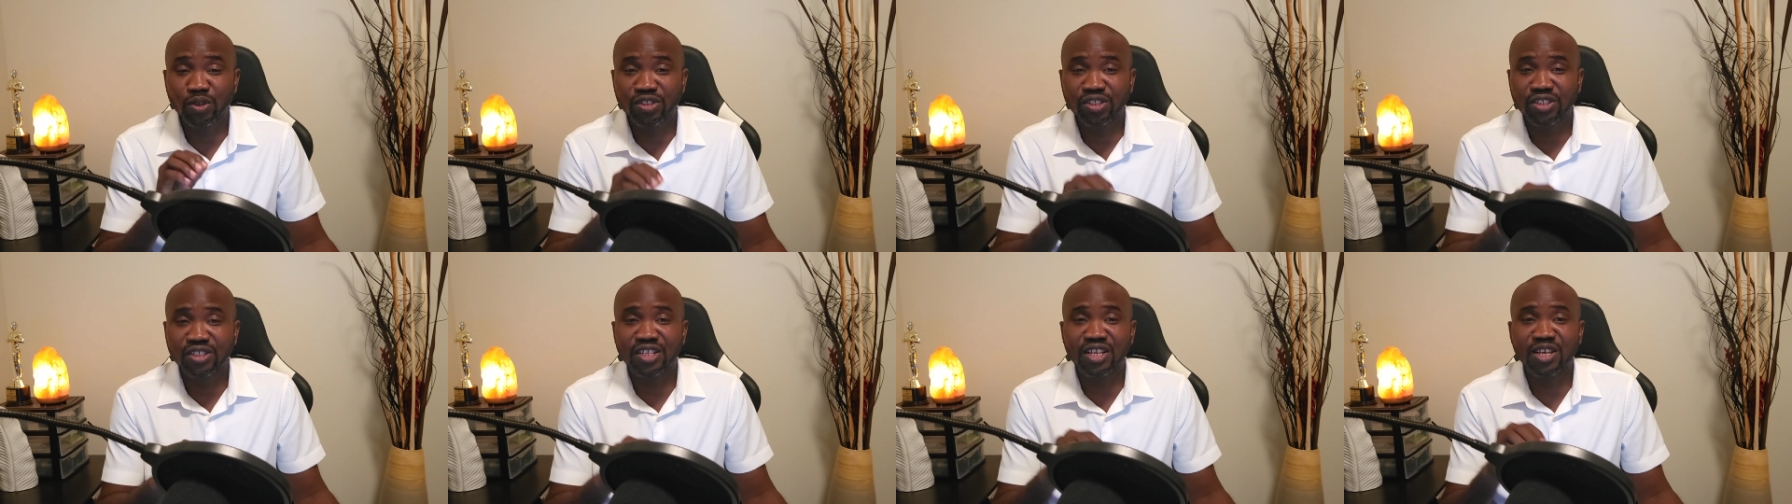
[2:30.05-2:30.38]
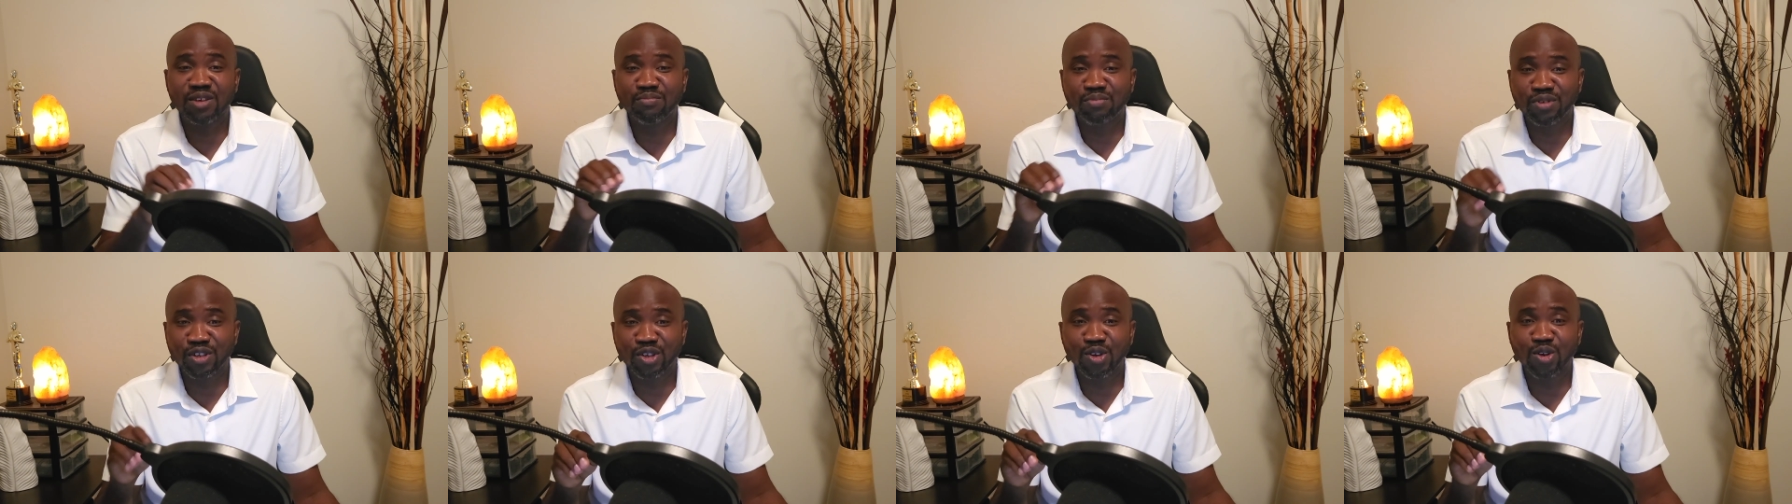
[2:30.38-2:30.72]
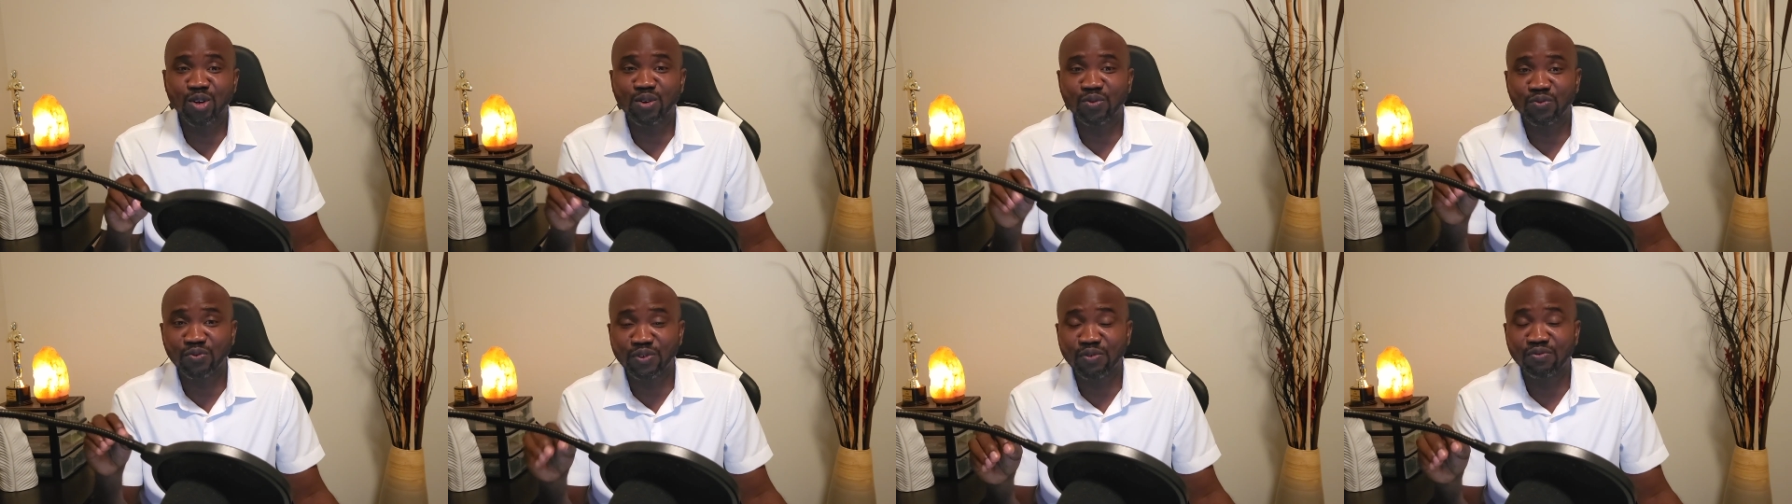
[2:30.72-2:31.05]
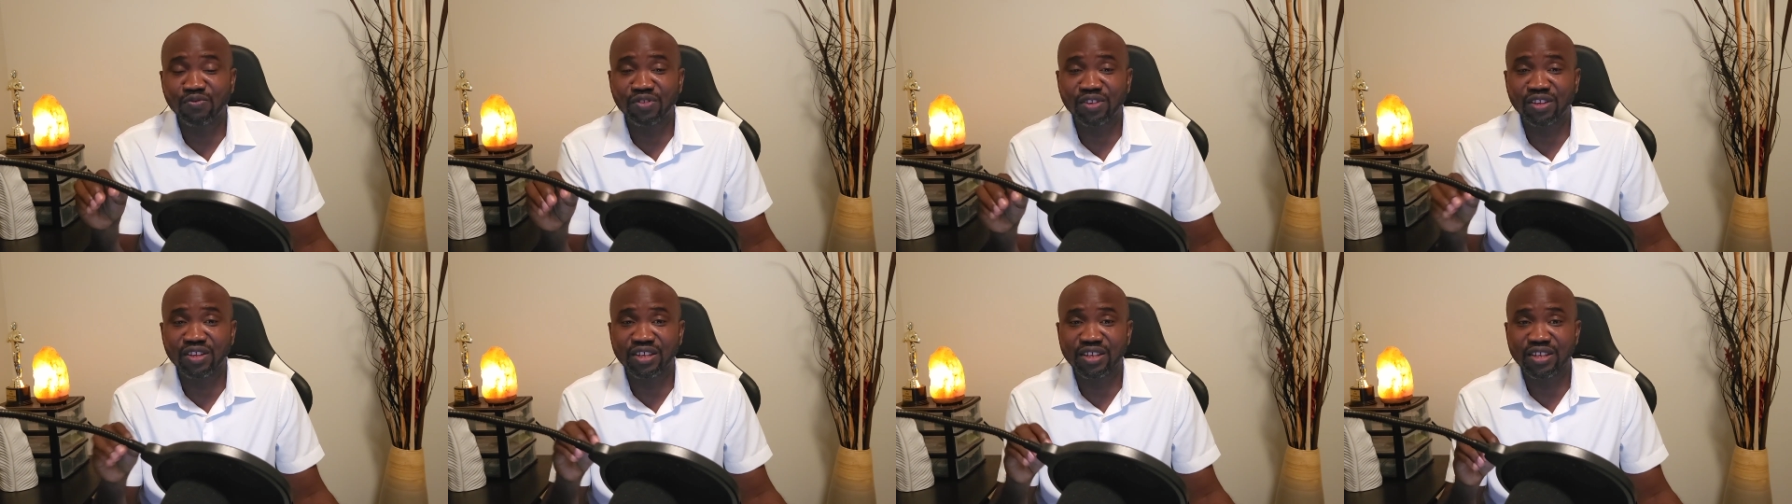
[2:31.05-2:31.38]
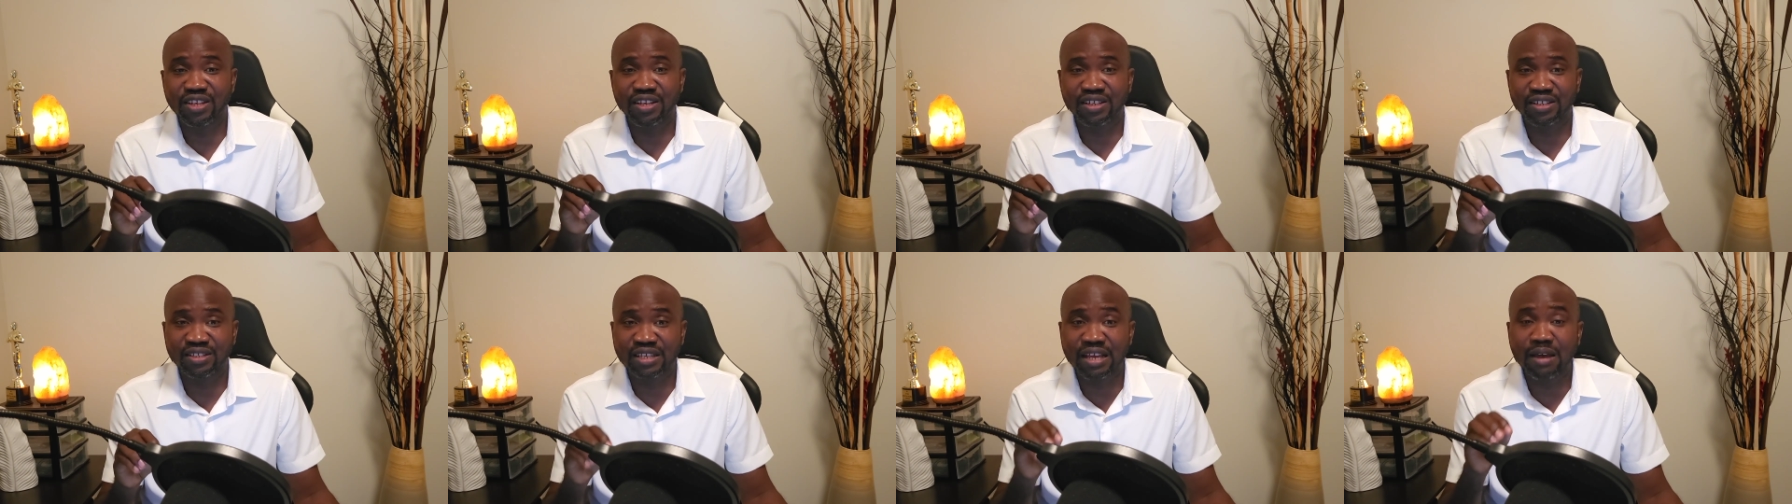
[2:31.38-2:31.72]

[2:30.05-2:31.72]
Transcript: stay beyond 15 years.